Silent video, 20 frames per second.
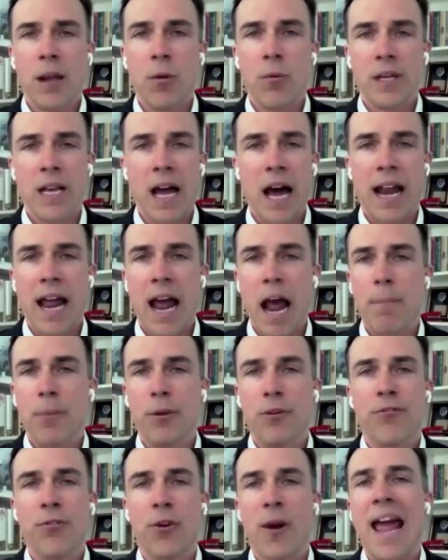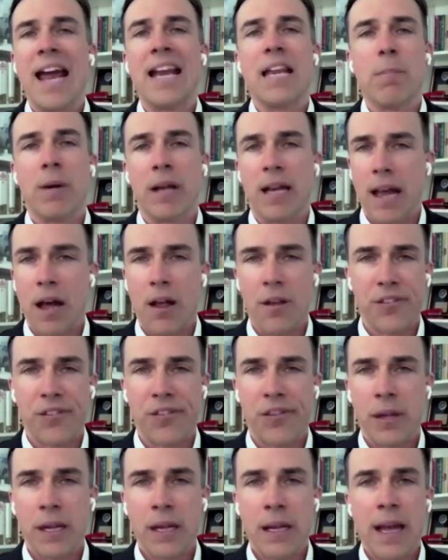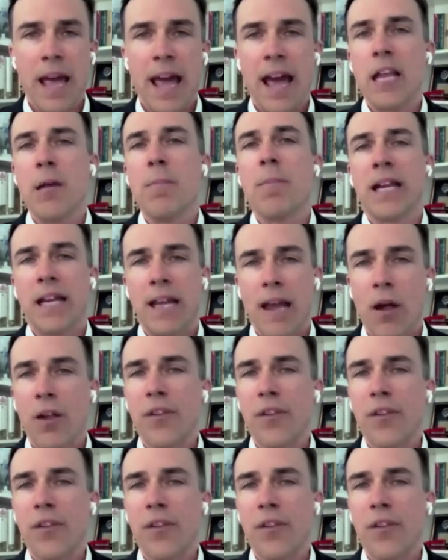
It would not happen for anybody else anybody